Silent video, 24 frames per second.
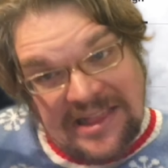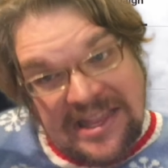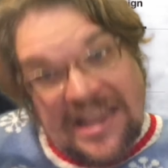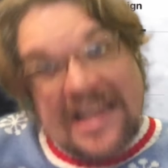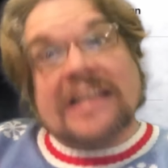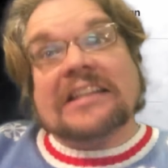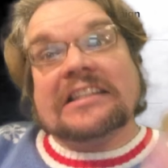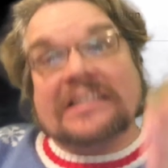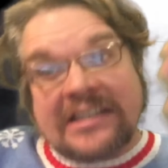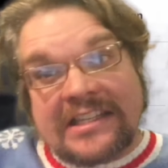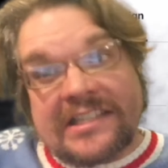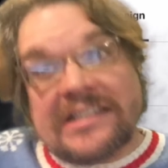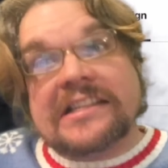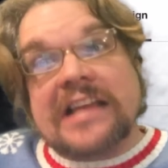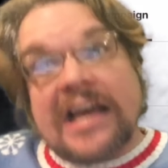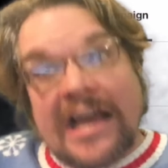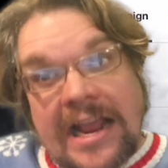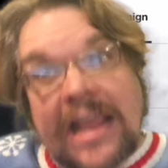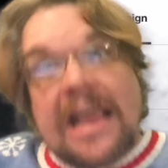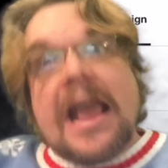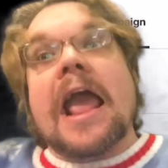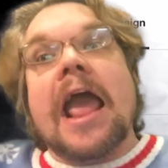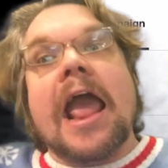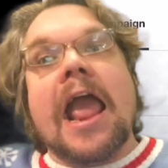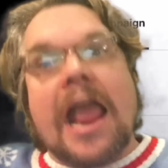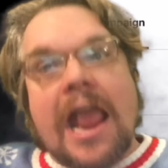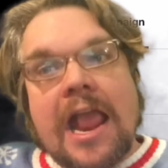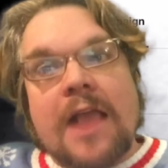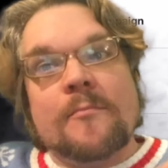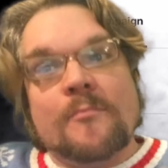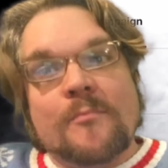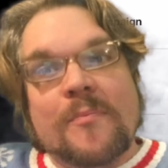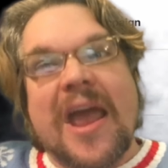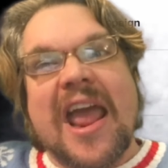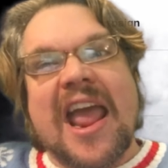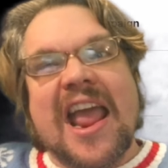This is the
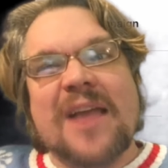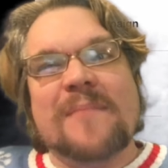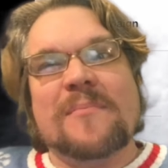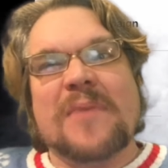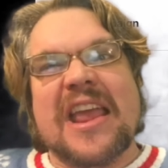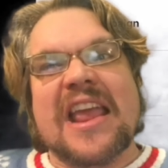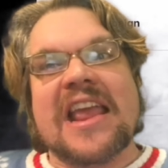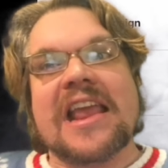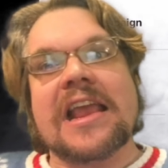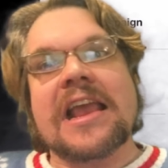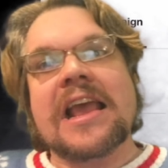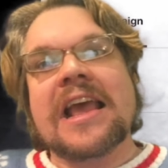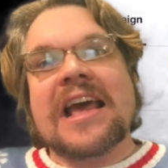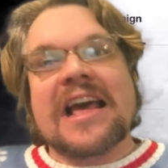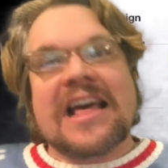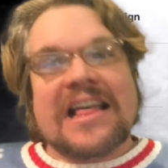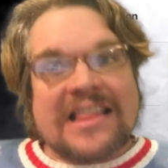game, baby.